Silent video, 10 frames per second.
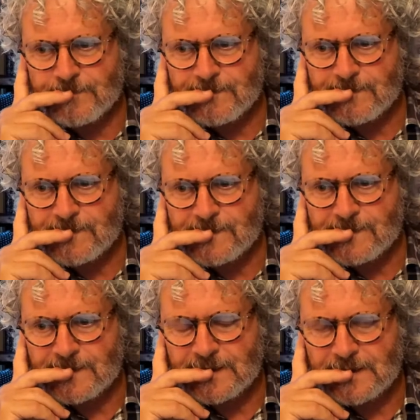
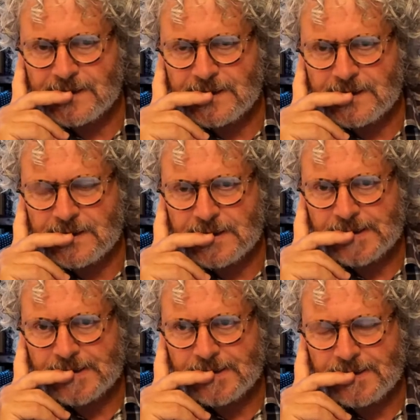
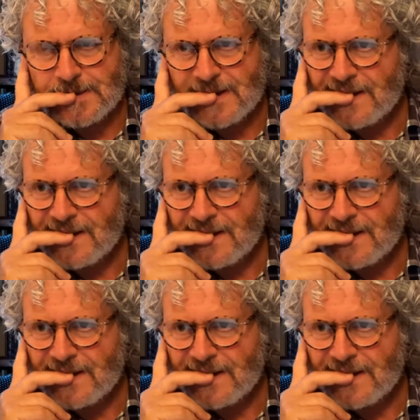Nobody speaks.